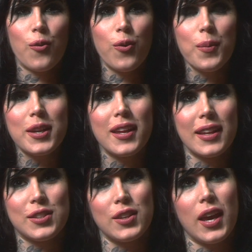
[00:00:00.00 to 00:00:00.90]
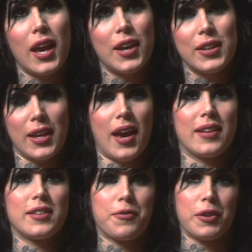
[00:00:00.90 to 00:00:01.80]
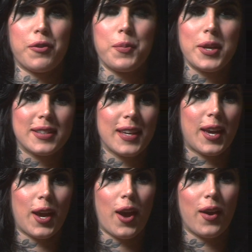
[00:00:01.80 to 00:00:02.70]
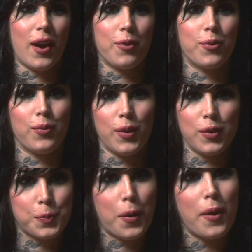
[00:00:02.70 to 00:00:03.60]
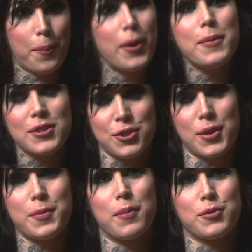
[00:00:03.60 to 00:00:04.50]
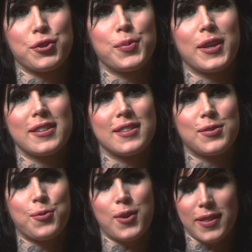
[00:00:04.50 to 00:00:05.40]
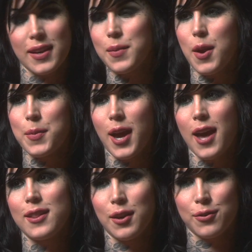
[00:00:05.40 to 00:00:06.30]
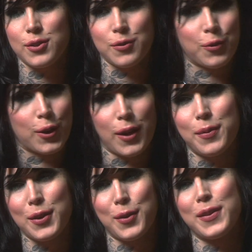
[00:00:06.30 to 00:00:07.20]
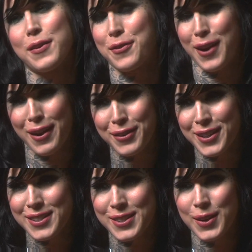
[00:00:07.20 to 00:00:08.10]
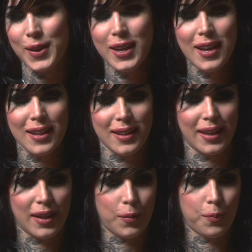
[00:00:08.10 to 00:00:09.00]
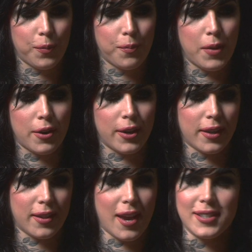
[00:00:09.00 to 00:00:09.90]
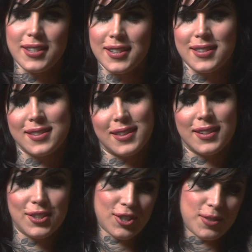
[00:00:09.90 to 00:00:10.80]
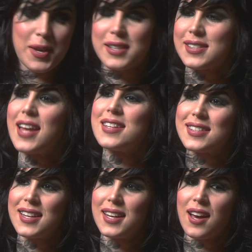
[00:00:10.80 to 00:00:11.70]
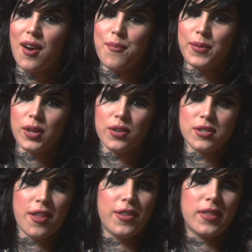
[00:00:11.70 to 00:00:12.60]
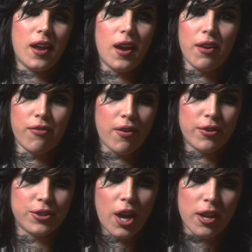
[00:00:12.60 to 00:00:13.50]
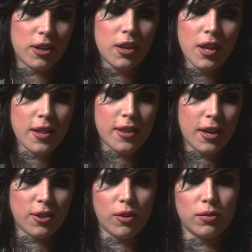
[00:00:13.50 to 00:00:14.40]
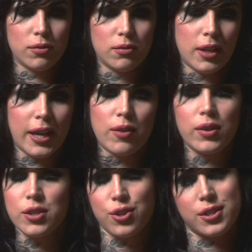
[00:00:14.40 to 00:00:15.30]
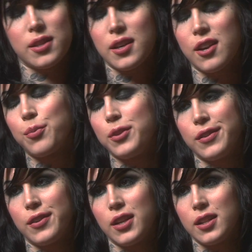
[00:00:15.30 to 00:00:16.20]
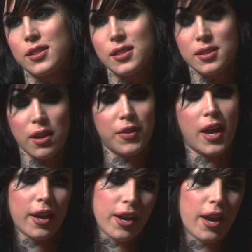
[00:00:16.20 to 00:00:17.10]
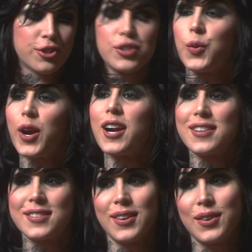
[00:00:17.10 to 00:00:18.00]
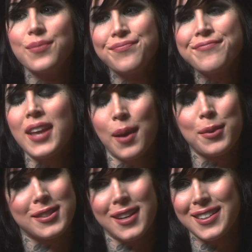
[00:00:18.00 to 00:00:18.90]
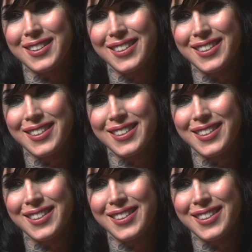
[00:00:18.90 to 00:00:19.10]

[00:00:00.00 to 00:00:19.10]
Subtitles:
Well, yeah, definitely. For me, it's like it was pretty much a dream come true, because when I think about it, I love Sephora. I've been going there forever, so like marrying the ideas just makes sense. And there's nothing that I have ever done that I don't endorse anything I don't believe in, and this is stuff that I actually wear. So I'm excited.